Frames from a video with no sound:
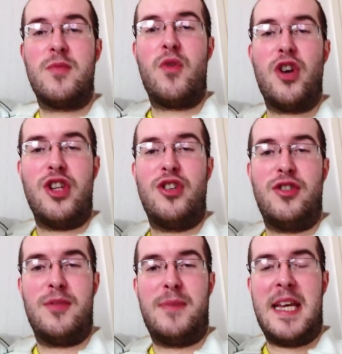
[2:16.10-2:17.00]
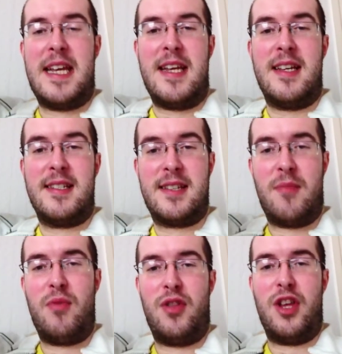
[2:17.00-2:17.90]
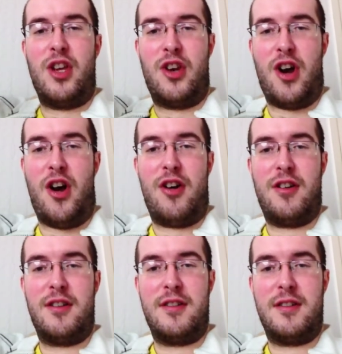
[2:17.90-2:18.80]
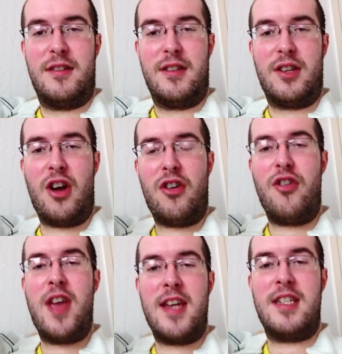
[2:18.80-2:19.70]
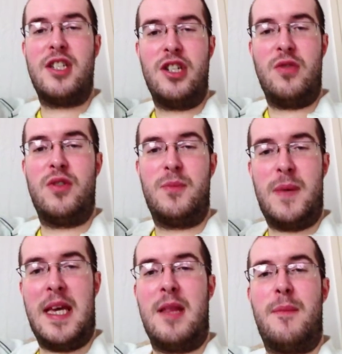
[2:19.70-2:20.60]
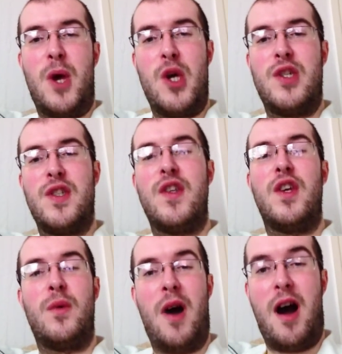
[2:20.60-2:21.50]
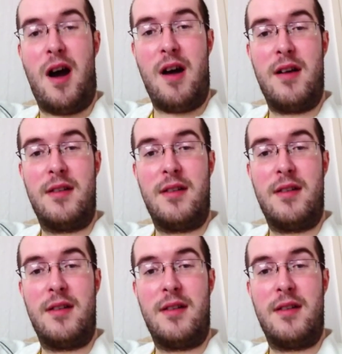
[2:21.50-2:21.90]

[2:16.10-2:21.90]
want you to be someone that you're not. God created you to be the person that you are.